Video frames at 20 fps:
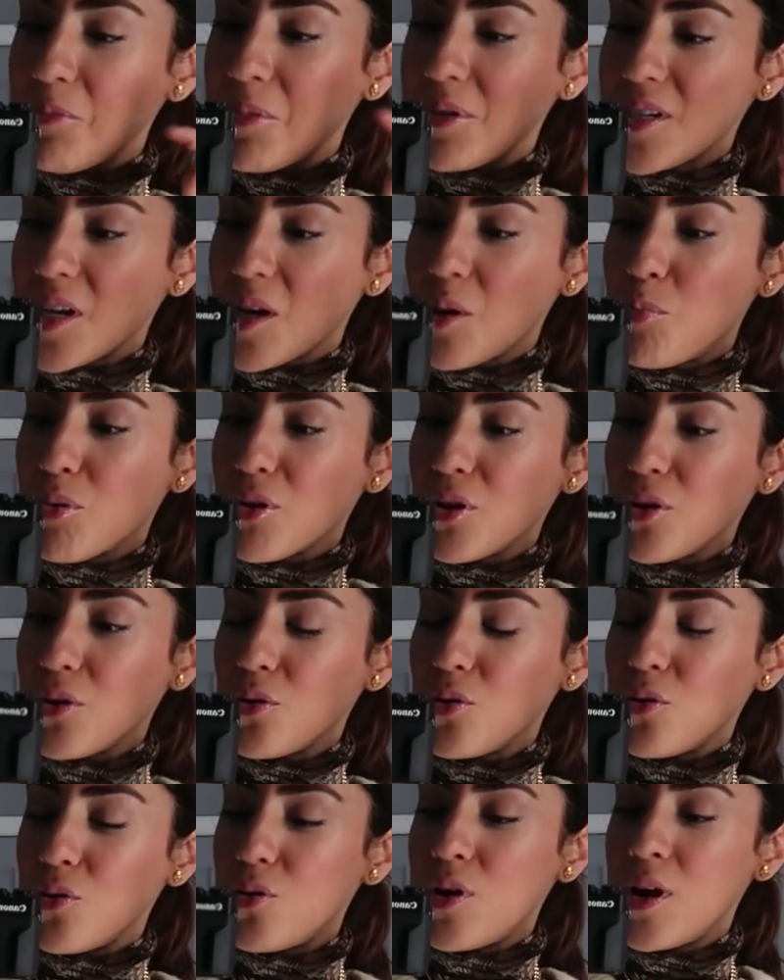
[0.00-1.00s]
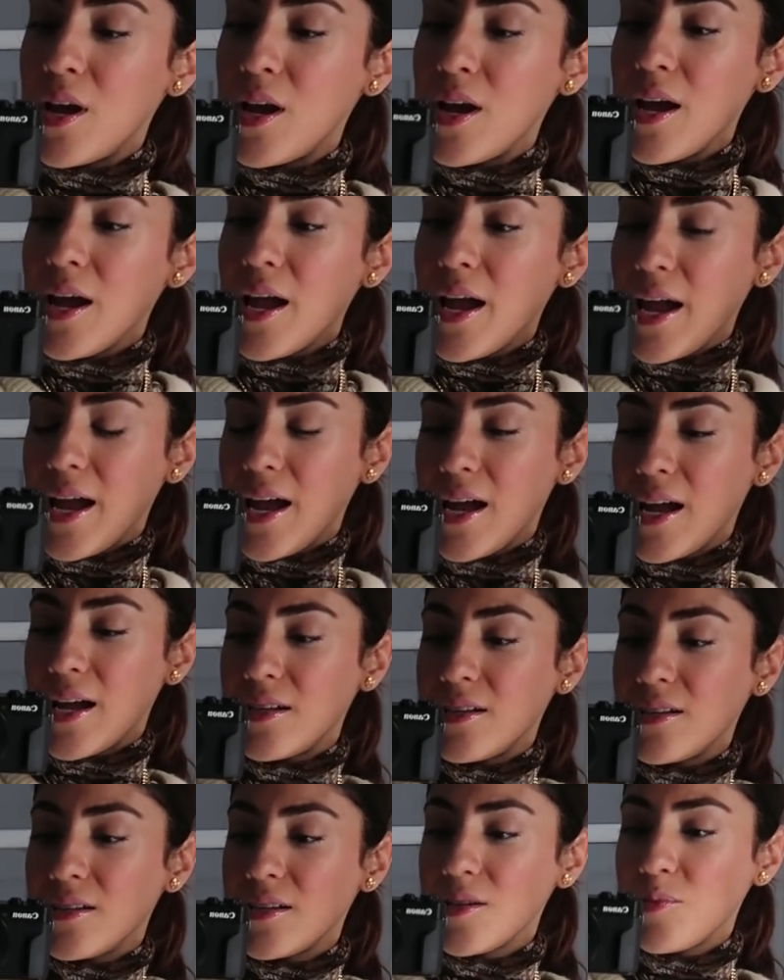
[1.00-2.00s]
it was like blue
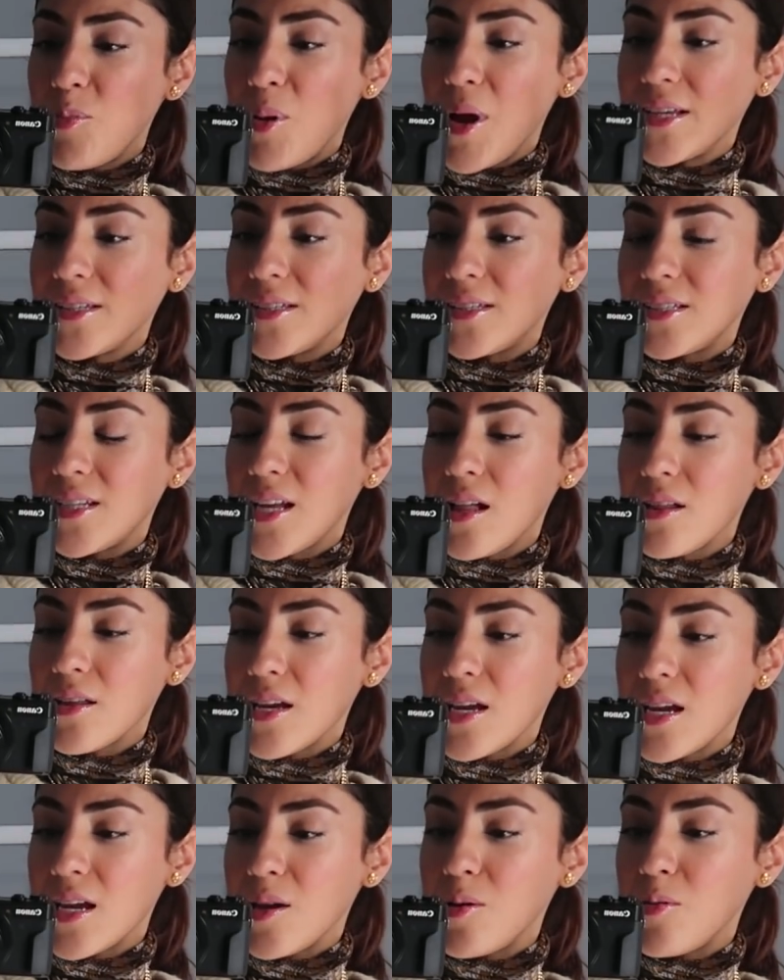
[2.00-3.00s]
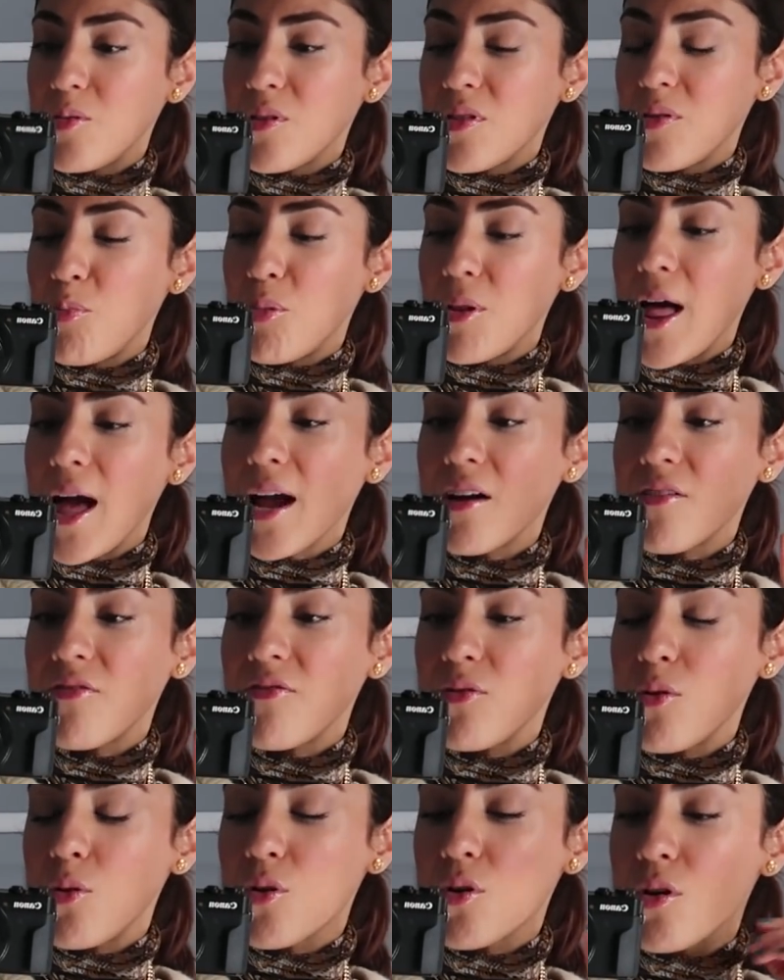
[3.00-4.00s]
and pastel-y with black
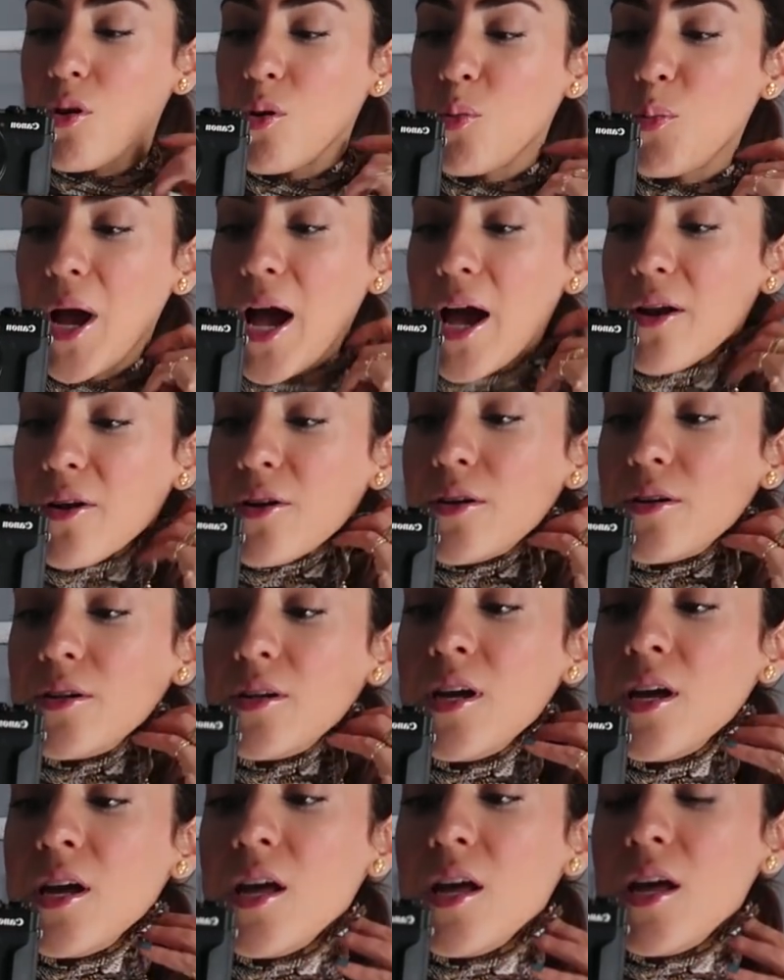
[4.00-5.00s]
floral pattern.